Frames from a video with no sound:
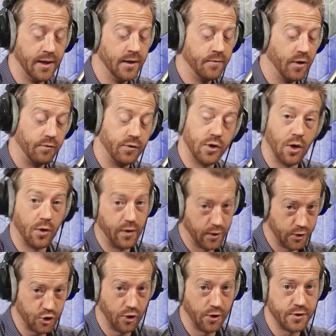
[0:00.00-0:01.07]
If you go the
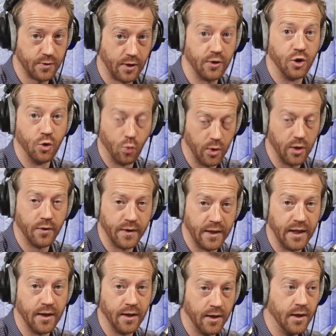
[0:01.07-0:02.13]
insurance route, you will
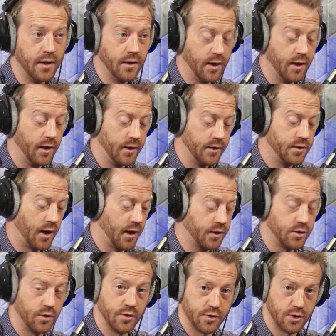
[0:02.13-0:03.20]
need a
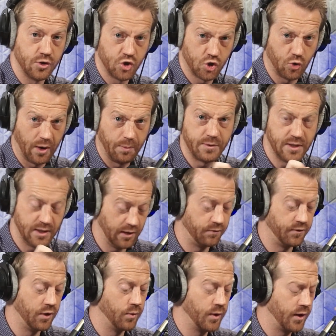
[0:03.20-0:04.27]
doctor's script, if
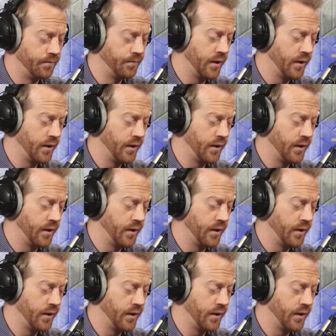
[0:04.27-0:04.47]
you will,